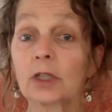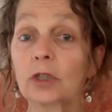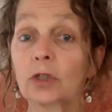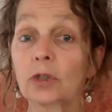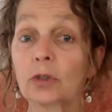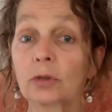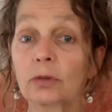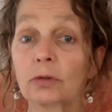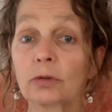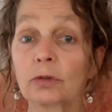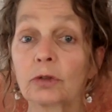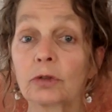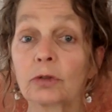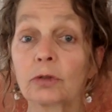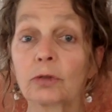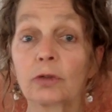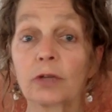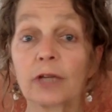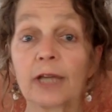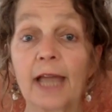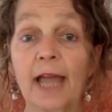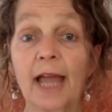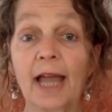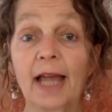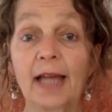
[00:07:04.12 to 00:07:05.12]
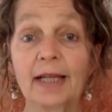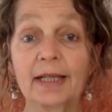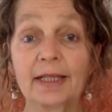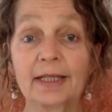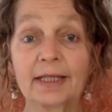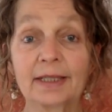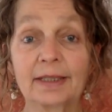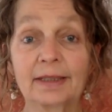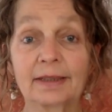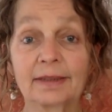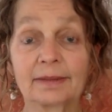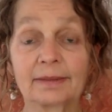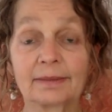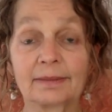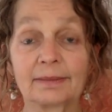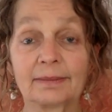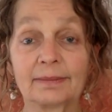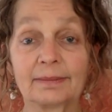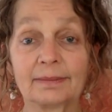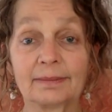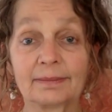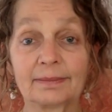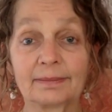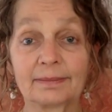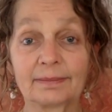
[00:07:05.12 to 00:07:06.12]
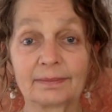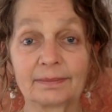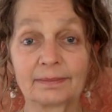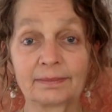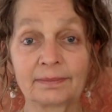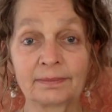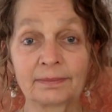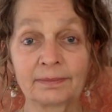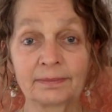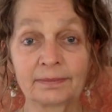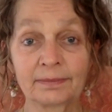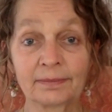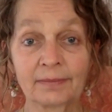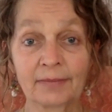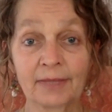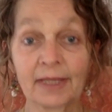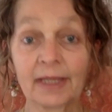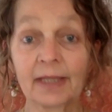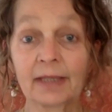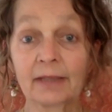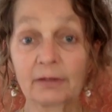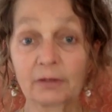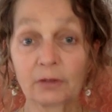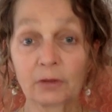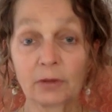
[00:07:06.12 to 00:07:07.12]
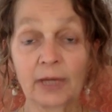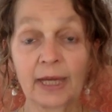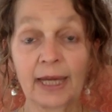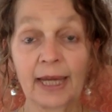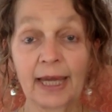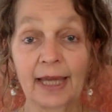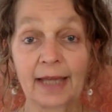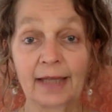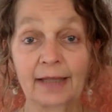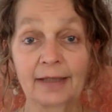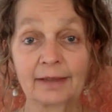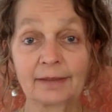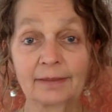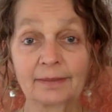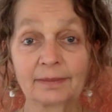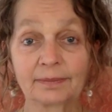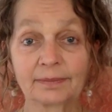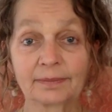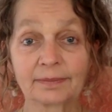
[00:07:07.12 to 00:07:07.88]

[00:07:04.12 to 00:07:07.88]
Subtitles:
don't react if you can,